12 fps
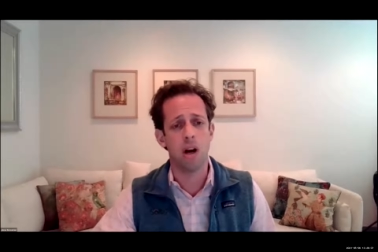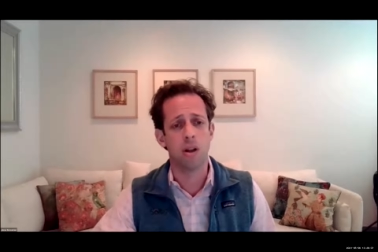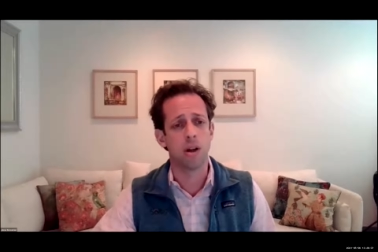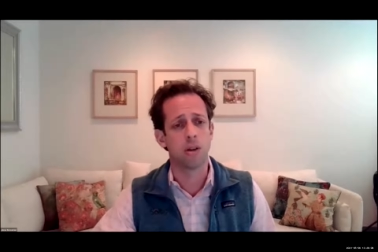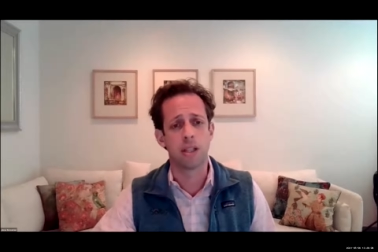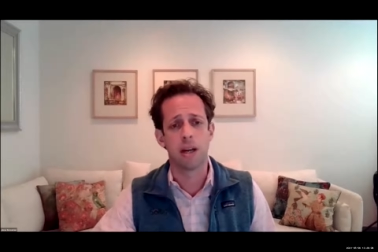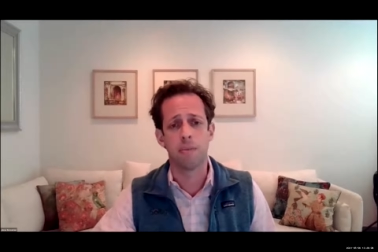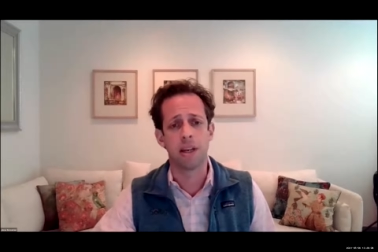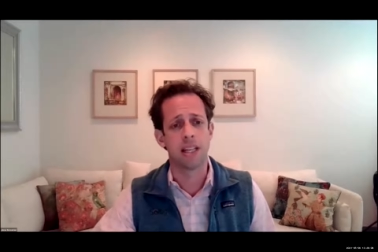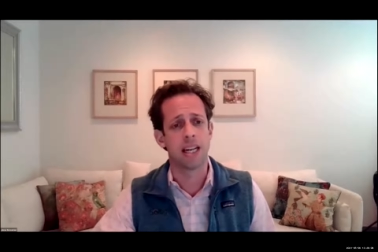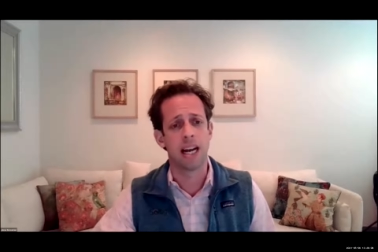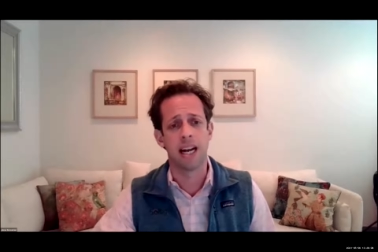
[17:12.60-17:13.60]
Although
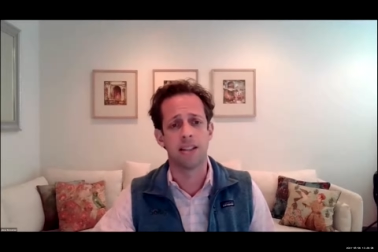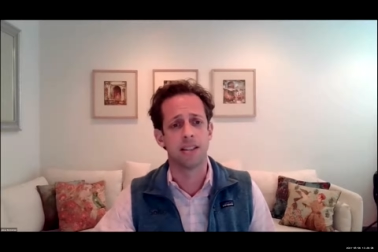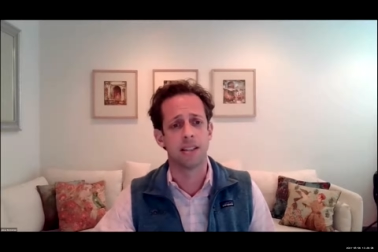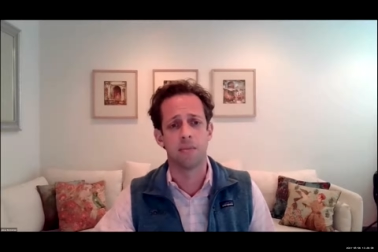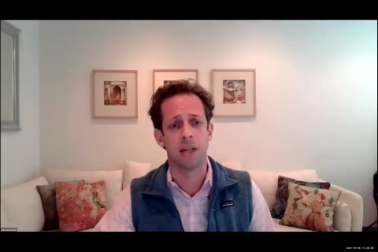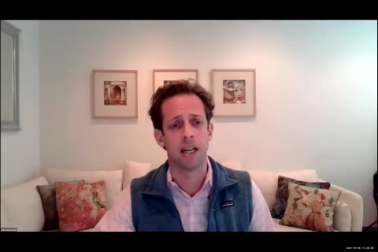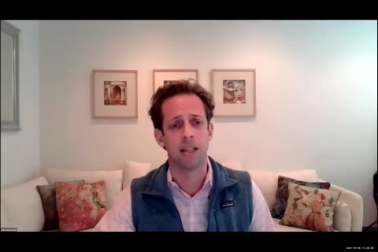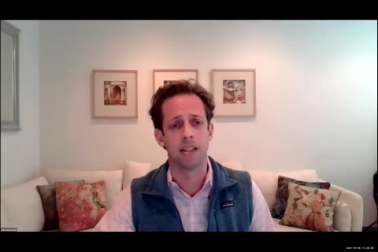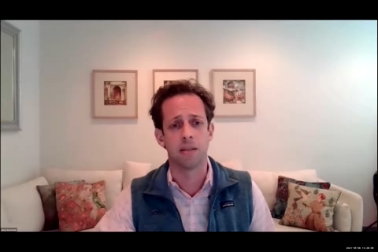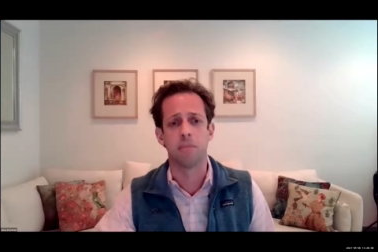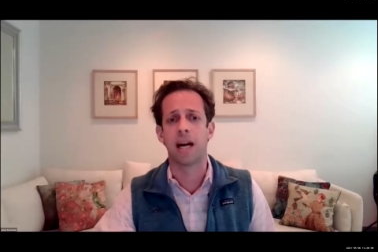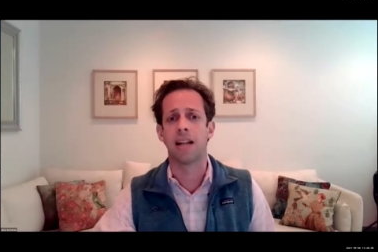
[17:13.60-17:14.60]
something that had some
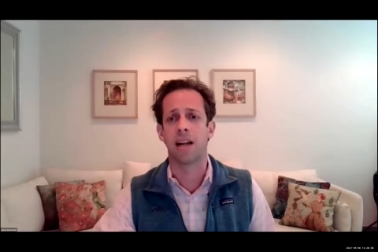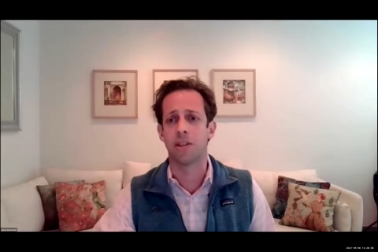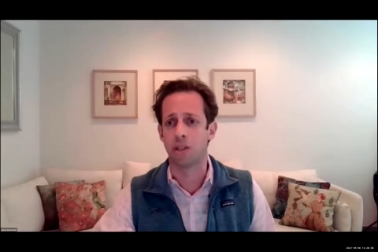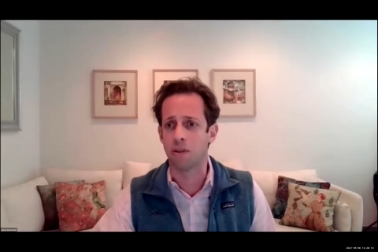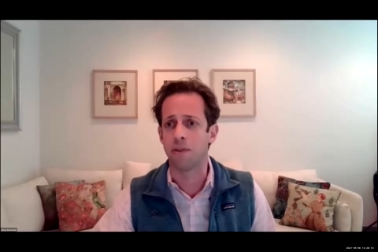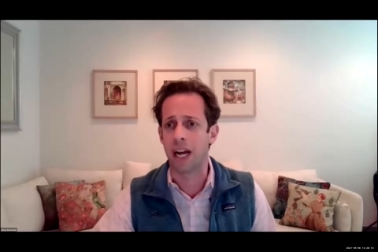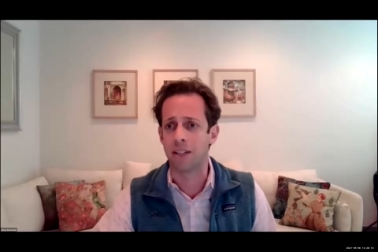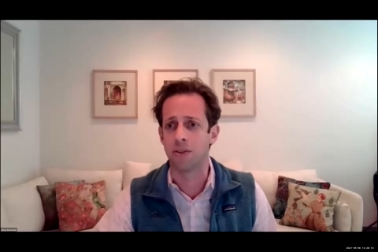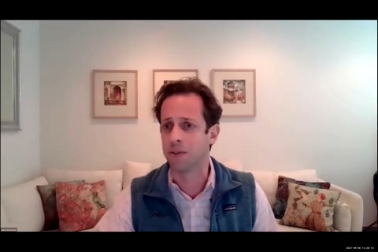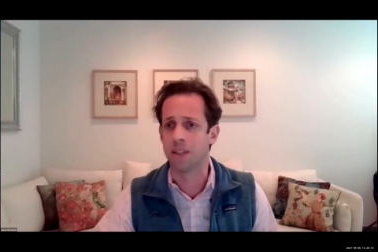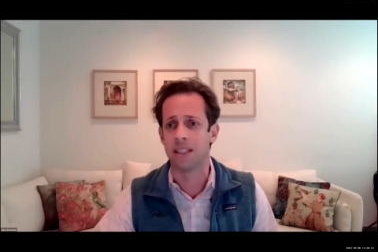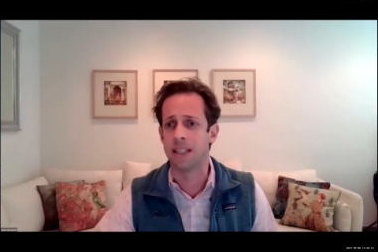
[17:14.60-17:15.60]
biological
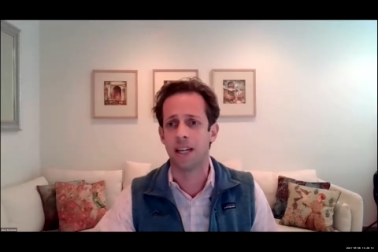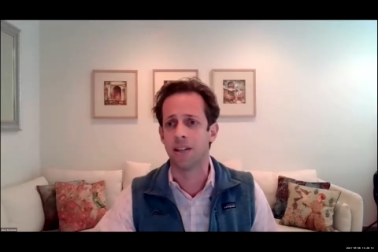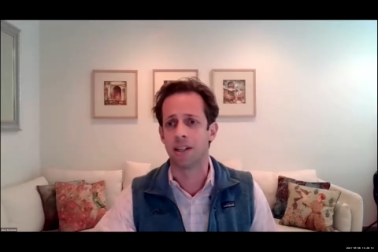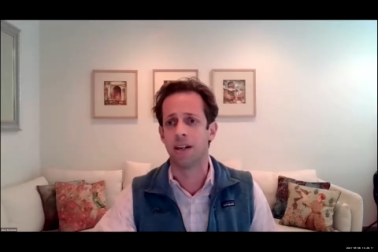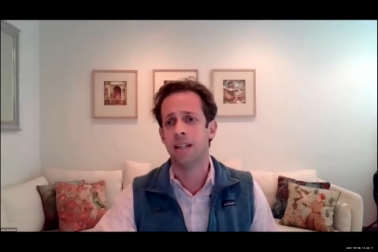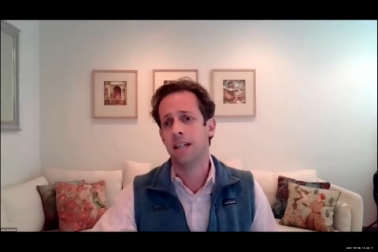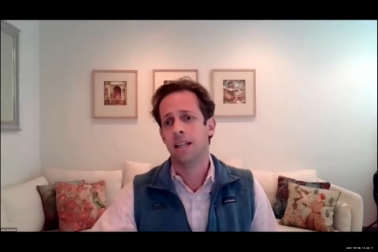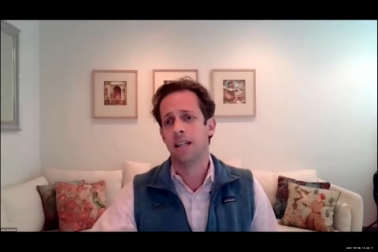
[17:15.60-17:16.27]
factors of this nature,